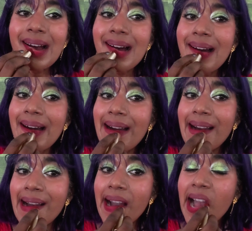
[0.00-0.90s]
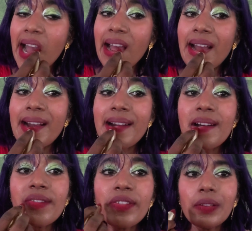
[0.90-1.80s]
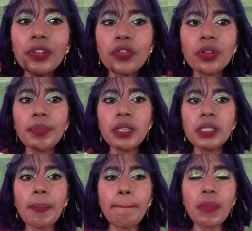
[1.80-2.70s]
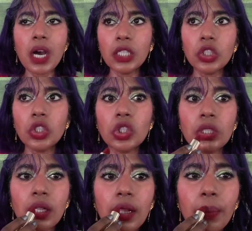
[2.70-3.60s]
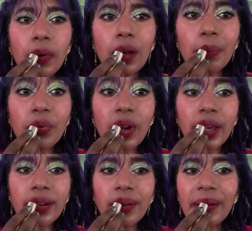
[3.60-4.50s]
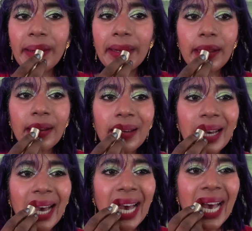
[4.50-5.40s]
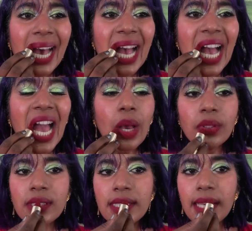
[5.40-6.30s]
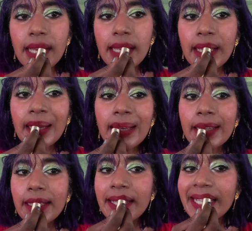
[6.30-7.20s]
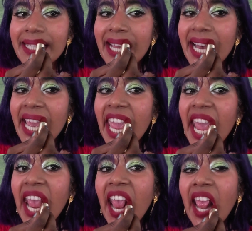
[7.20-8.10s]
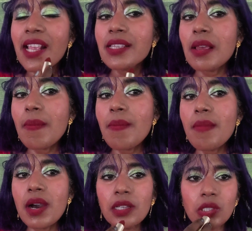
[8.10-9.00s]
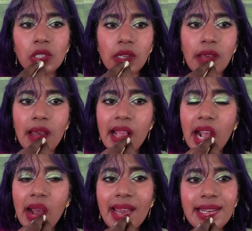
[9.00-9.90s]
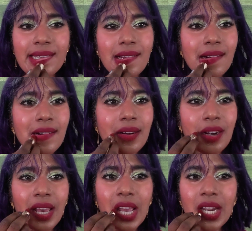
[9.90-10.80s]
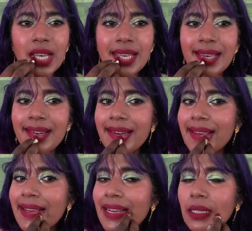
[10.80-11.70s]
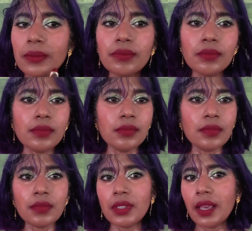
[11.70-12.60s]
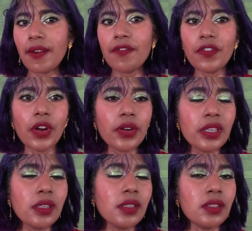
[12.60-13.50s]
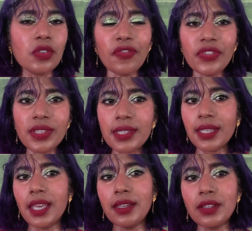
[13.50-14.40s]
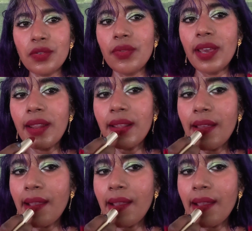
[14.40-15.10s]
Velvet Ribbon is much brighter, I would say. This guy is much quite darker, and again like a very sophisticated red.